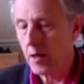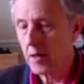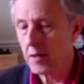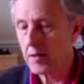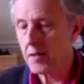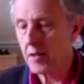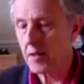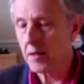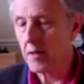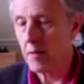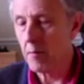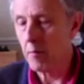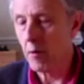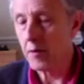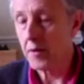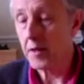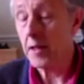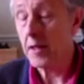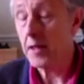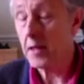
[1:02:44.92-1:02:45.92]
listening to the
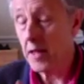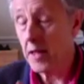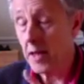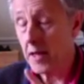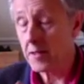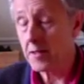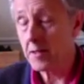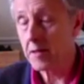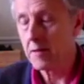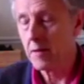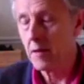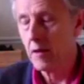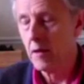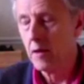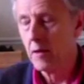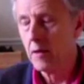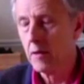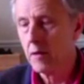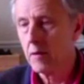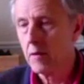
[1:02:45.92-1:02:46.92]
body. Yes,
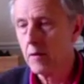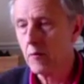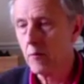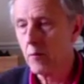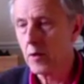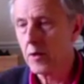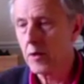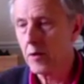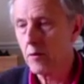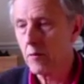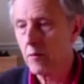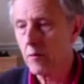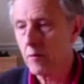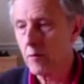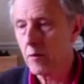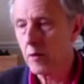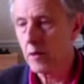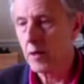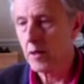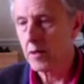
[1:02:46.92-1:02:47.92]
we do
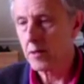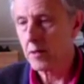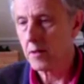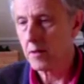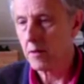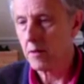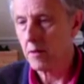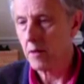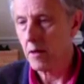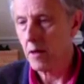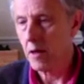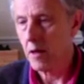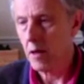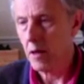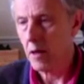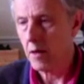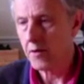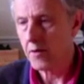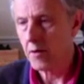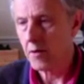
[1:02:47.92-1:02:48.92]
listen
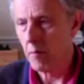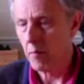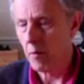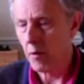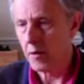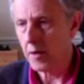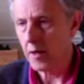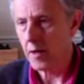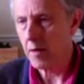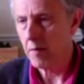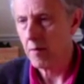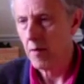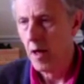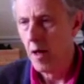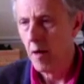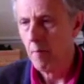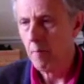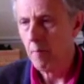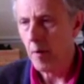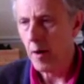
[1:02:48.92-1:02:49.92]
to the body,
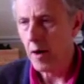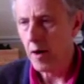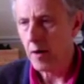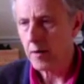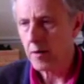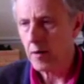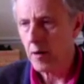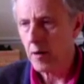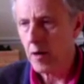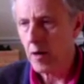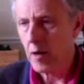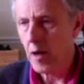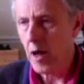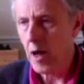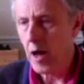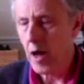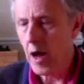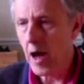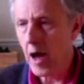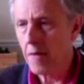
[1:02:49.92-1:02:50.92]
but
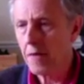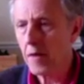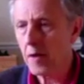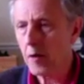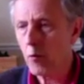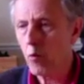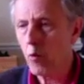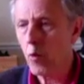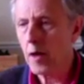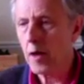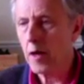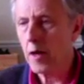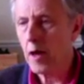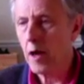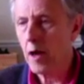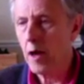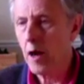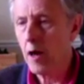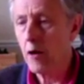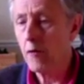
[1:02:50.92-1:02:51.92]
I think we
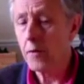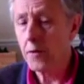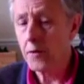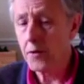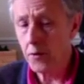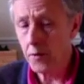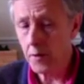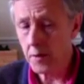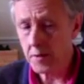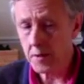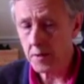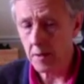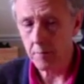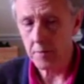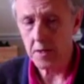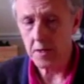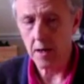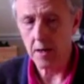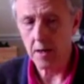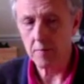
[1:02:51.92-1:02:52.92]
overdo it
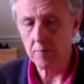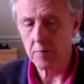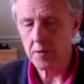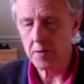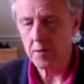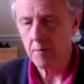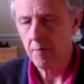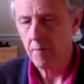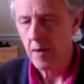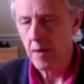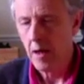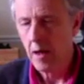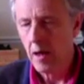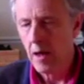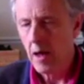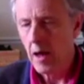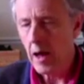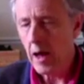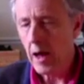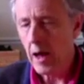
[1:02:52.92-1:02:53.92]
sometimes.
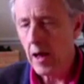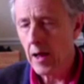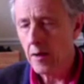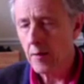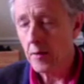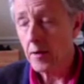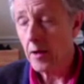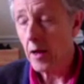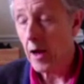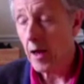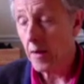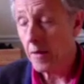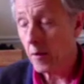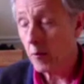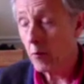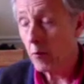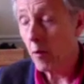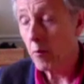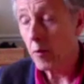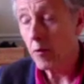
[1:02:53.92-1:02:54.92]
And I think
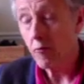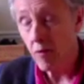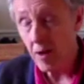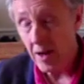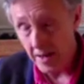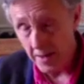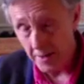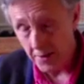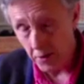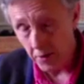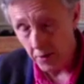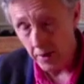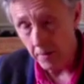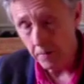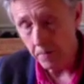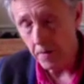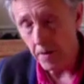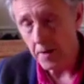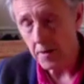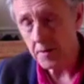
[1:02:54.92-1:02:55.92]
what we're really doing in
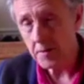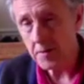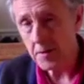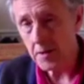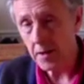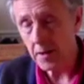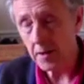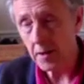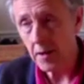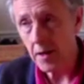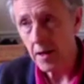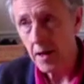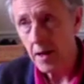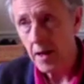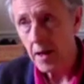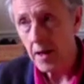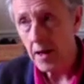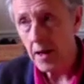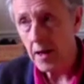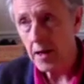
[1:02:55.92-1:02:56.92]
focusing
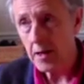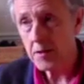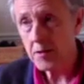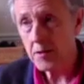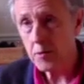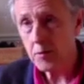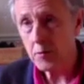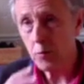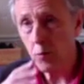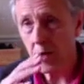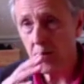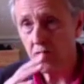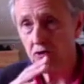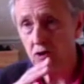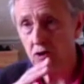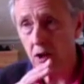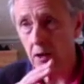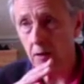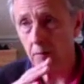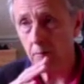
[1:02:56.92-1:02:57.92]
is
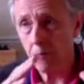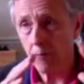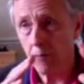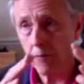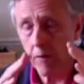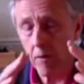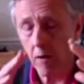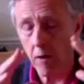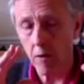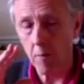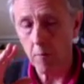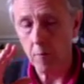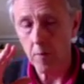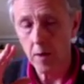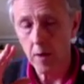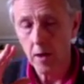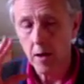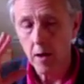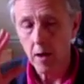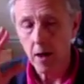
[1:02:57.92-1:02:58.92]
switching from
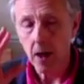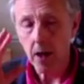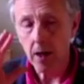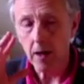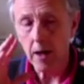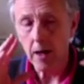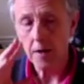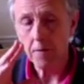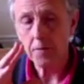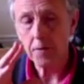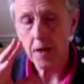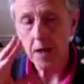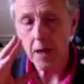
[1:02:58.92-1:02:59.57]
a left